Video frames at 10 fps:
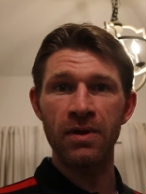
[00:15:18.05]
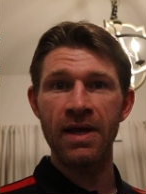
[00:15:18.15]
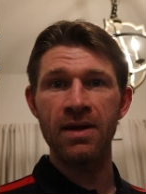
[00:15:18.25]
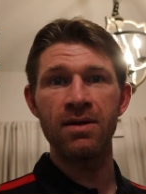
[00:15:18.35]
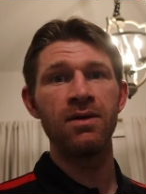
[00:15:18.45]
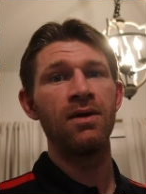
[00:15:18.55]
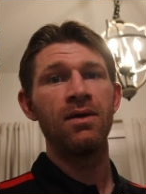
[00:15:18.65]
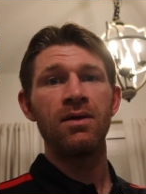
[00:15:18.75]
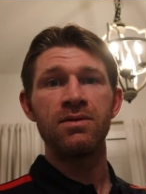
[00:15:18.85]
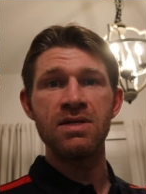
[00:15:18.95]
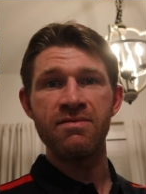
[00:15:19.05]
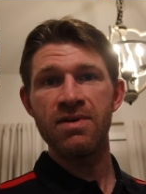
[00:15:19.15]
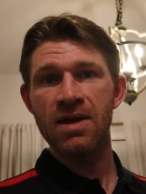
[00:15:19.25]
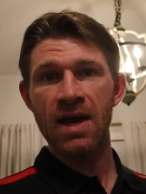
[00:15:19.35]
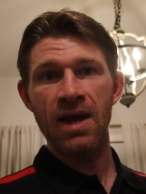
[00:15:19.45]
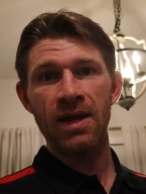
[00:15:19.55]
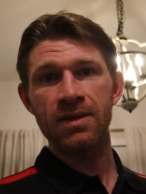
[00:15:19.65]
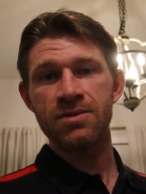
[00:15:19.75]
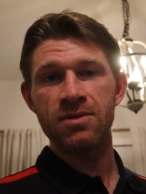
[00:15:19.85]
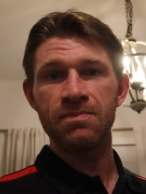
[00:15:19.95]
related, TV
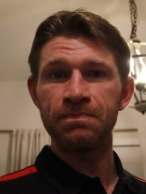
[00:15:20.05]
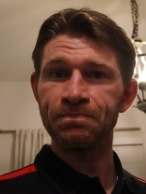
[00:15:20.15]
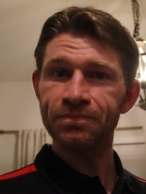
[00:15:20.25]
hangs,